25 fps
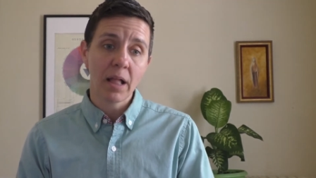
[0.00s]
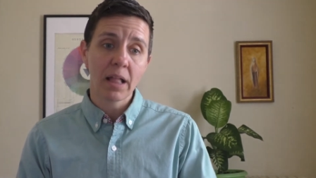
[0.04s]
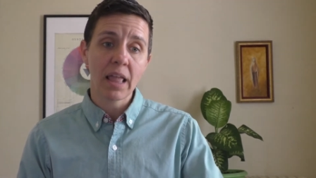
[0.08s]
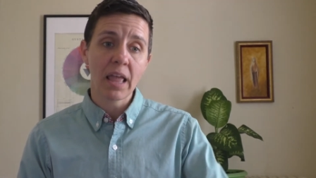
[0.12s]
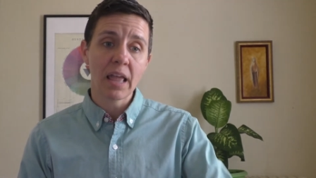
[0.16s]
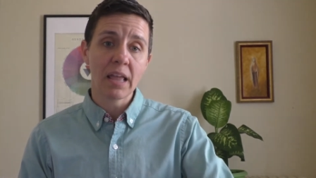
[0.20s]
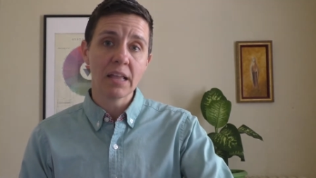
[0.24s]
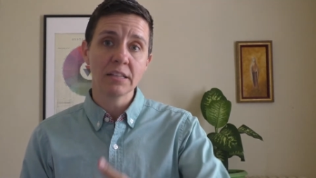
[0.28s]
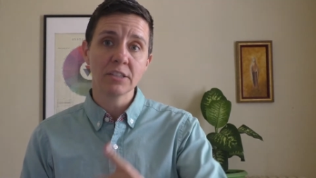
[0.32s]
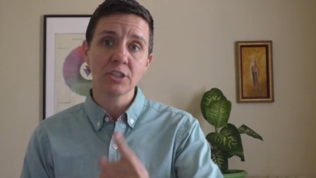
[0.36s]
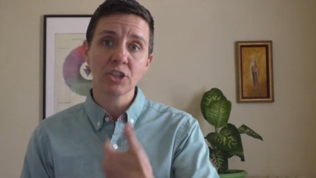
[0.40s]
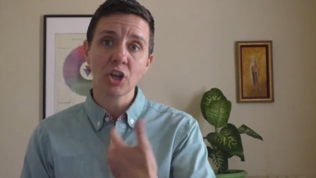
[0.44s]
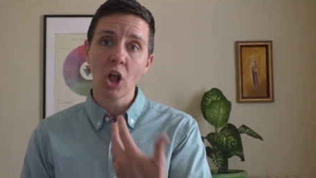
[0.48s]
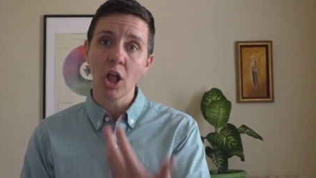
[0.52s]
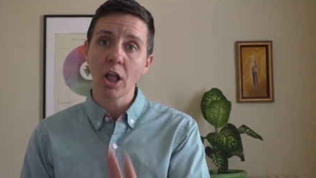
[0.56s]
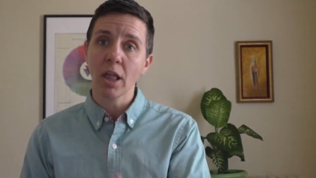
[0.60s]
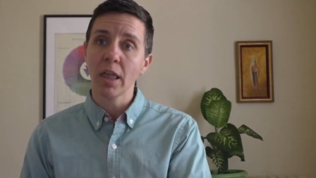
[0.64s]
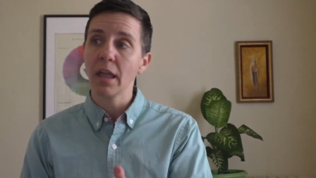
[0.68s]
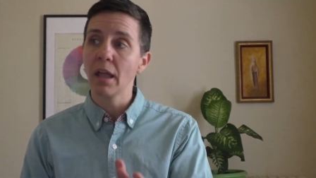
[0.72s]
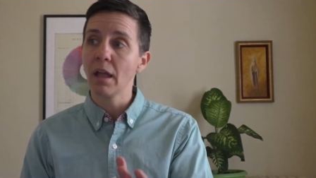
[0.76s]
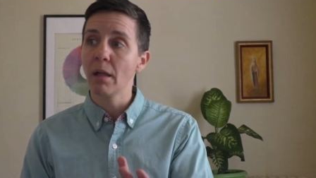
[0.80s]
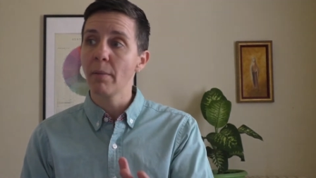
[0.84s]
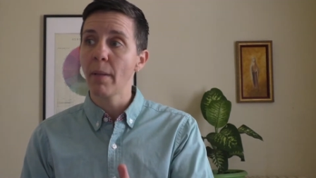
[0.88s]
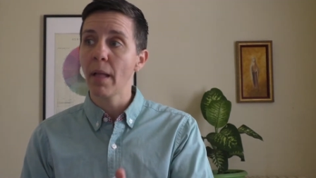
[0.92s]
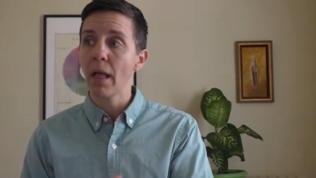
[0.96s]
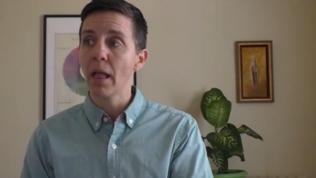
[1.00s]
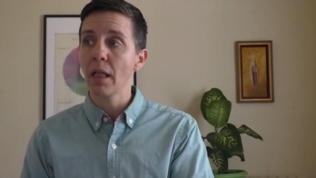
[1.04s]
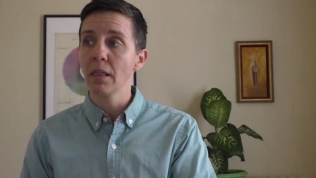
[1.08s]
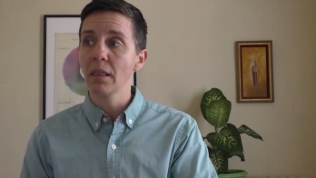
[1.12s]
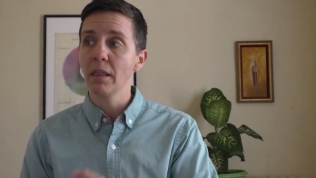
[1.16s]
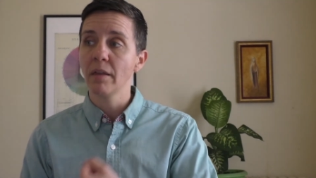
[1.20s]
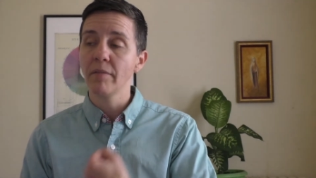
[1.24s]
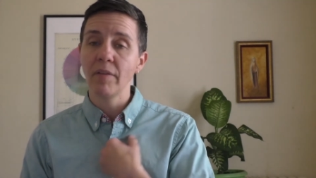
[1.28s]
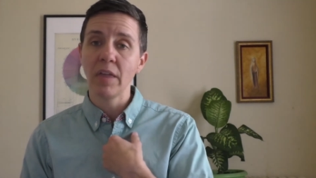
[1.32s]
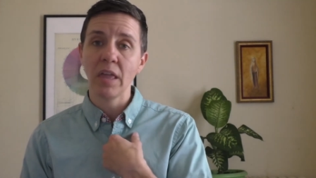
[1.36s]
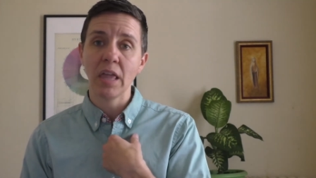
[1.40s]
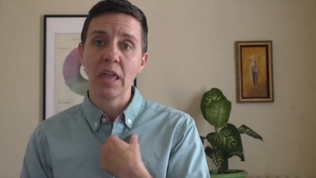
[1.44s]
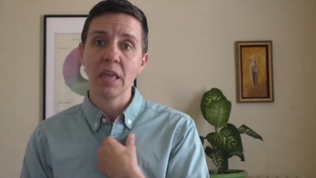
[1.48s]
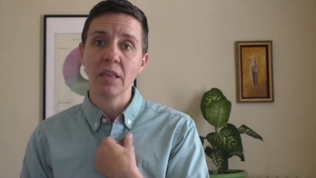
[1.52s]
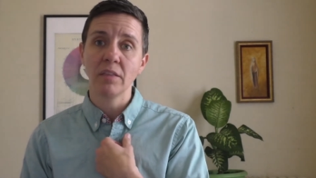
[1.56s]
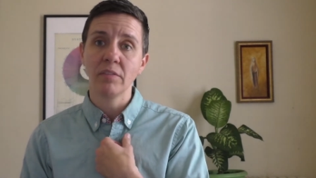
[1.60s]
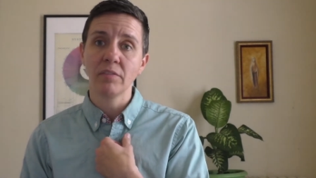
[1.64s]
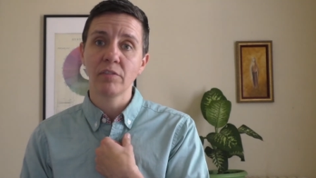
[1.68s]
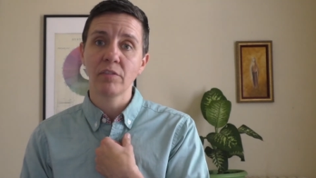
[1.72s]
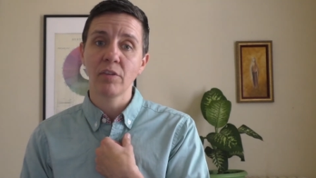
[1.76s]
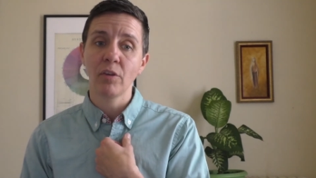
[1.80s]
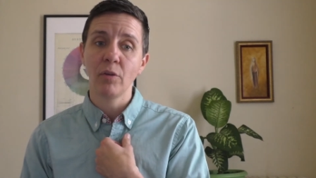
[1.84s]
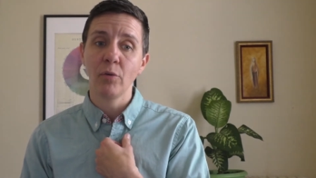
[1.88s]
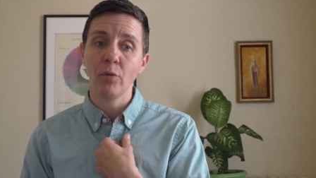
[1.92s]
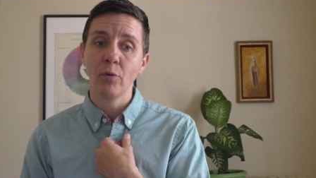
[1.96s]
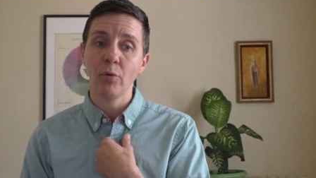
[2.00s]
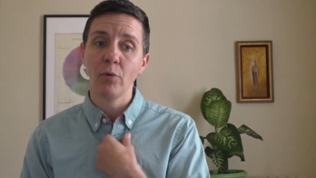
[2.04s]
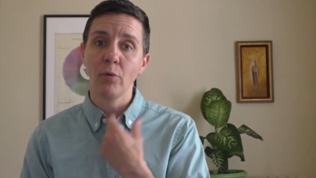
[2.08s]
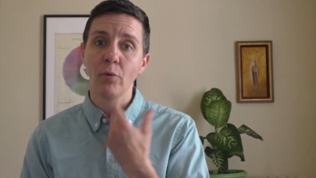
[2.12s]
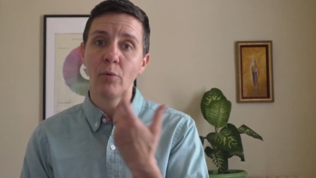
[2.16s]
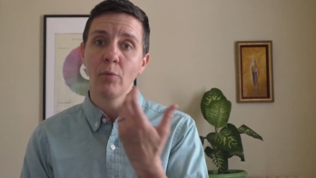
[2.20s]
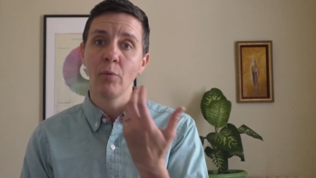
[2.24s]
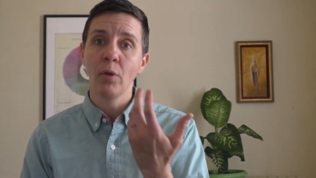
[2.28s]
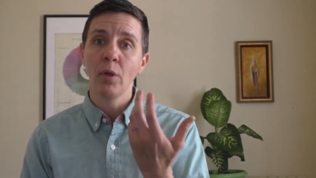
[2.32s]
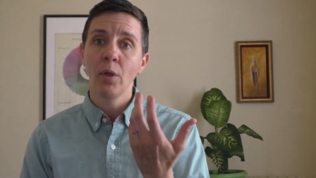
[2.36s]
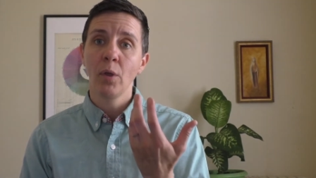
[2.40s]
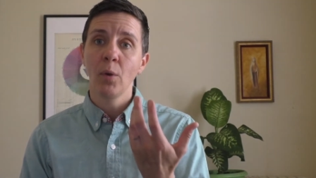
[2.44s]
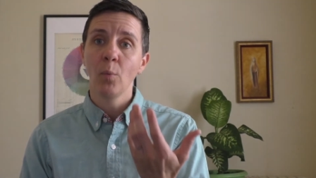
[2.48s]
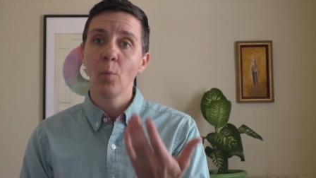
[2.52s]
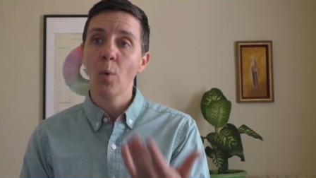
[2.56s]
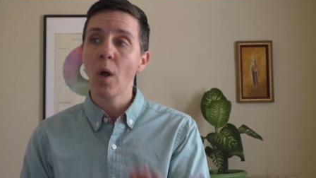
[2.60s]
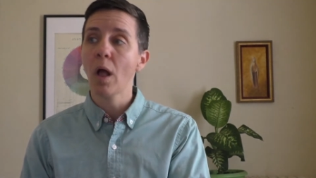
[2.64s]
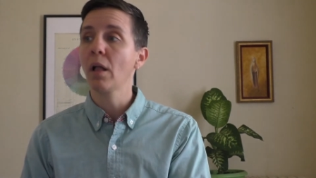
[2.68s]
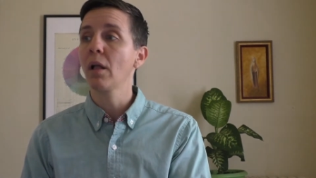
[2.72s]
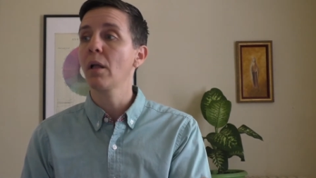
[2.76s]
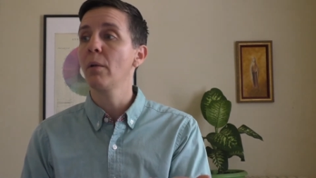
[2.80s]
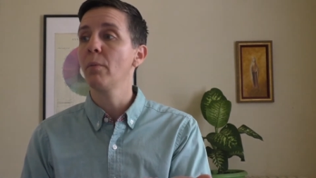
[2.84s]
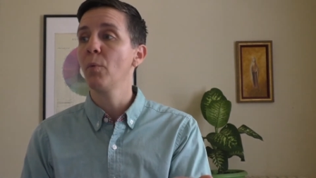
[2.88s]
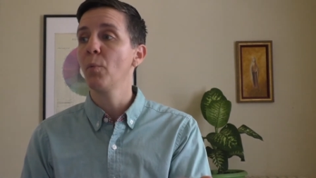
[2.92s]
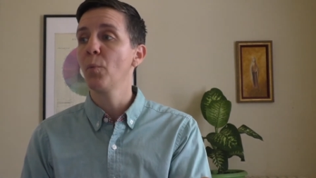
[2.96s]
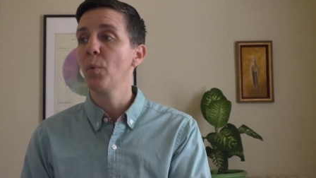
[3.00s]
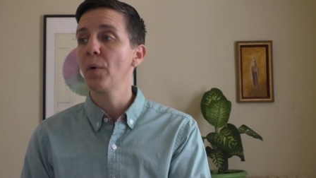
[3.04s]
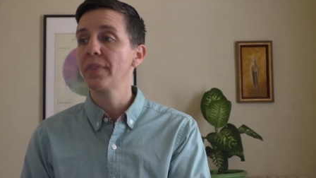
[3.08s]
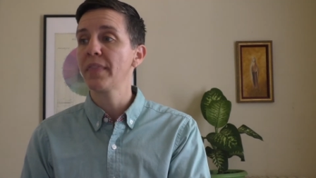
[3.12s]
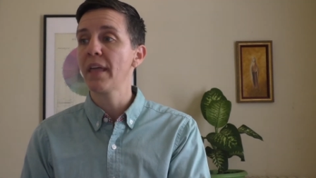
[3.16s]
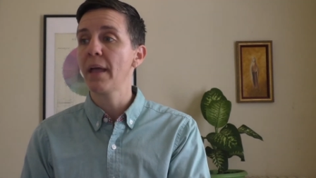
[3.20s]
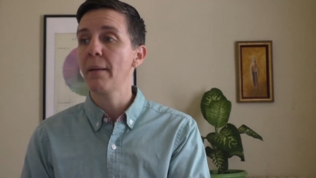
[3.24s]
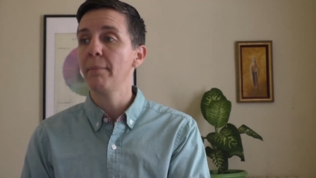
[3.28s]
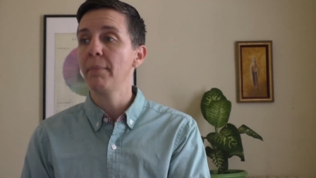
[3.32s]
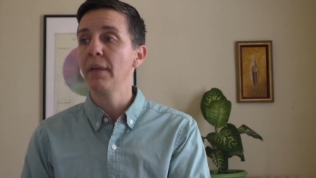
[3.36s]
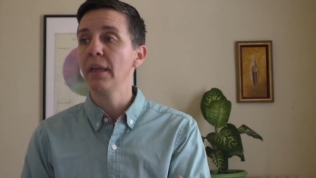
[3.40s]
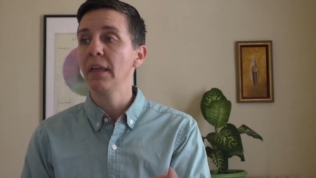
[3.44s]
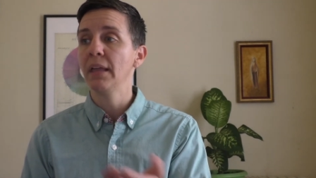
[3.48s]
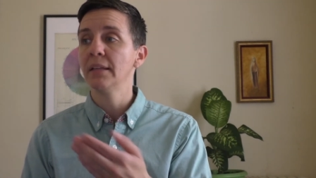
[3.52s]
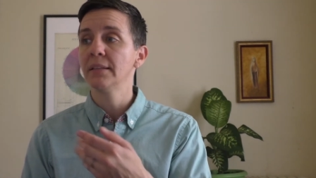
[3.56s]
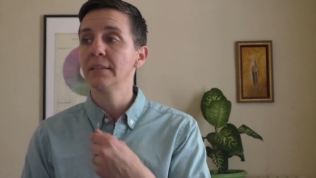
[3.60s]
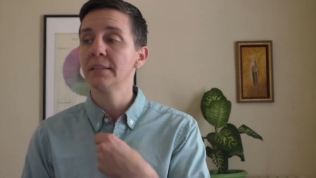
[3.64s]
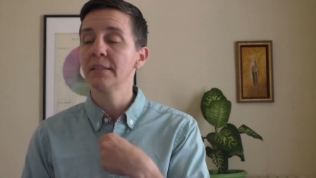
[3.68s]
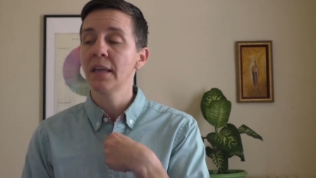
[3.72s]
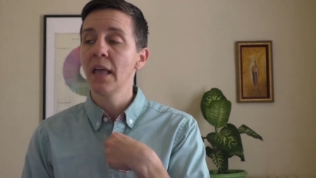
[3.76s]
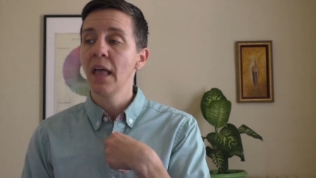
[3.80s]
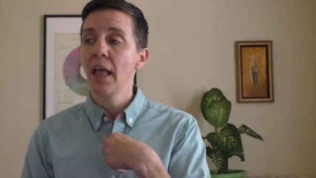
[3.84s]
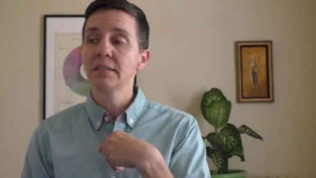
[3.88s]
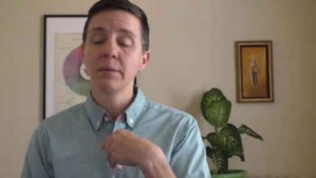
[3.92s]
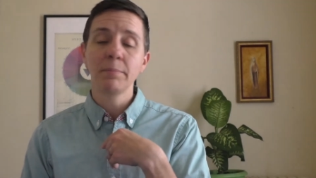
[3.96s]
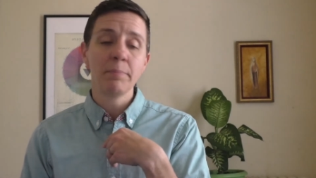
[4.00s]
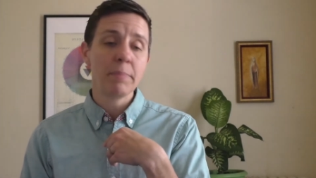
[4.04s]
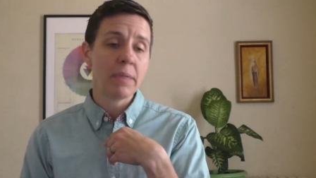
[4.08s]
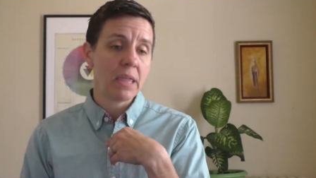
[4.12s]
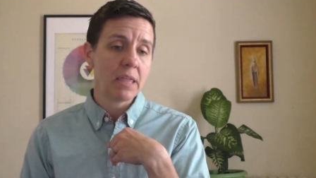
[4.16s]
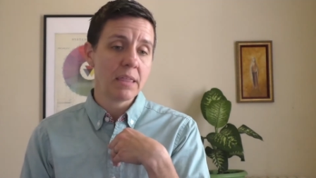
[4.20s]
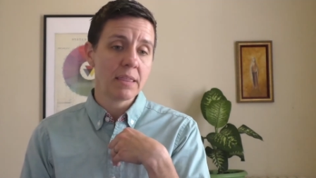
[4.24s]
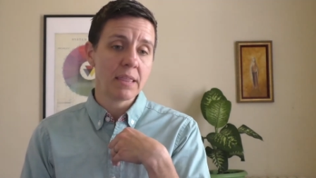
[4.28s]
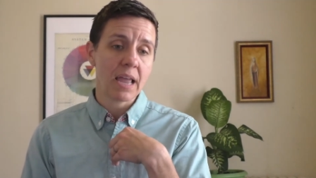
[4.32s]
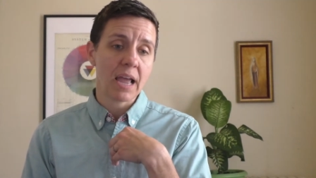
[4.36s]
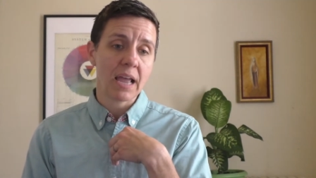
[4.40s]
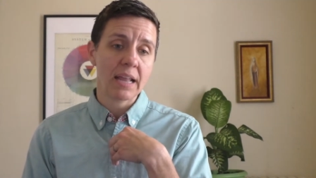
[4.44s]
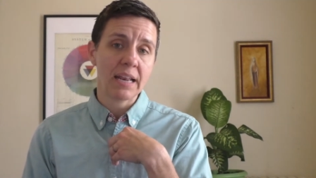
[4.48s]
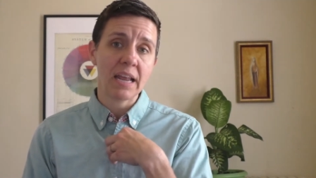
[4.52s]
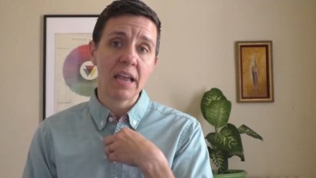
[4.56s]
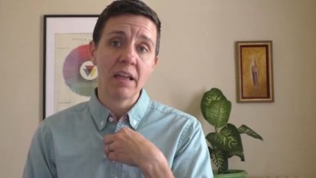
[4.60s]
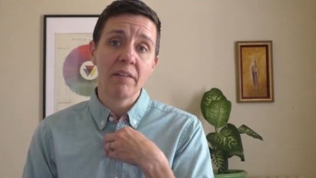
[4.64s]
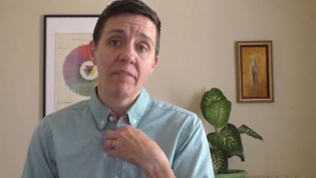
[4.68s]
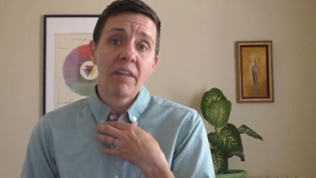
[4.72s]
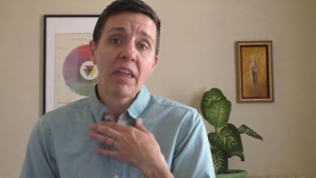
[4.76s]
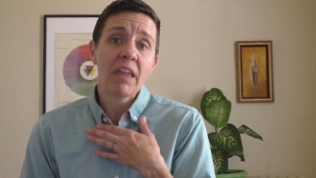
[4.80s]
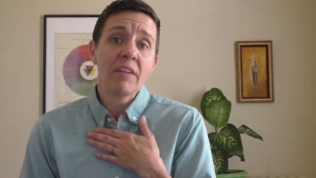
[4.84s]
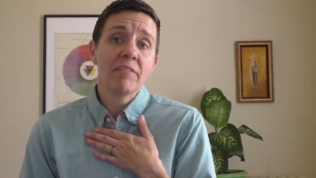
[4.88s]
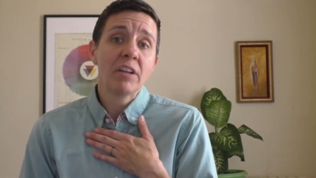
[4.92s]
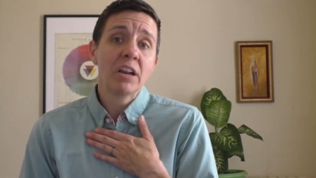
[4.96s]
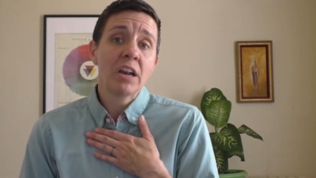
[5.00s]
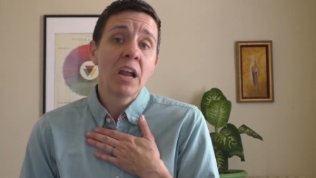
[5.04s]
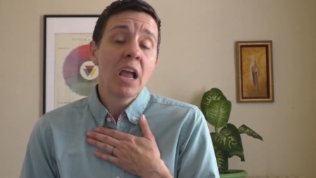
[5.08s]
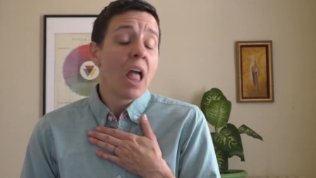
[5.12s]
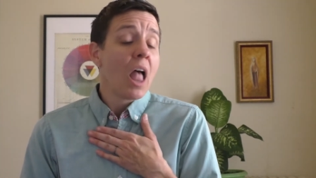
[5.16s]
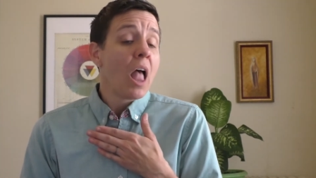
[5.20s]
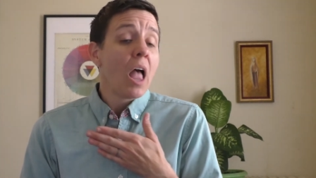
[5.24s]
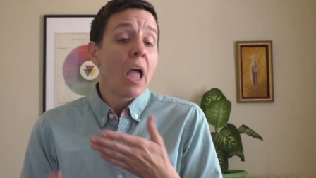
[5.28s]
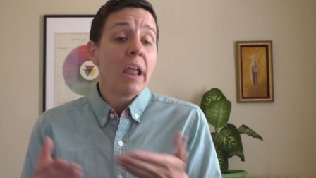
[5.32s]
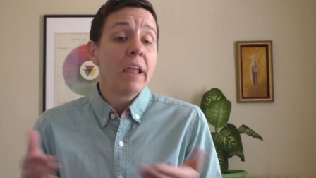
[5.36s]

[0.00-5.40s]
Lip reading: Again, talking about living into welcome and what that means. To me, the idea of even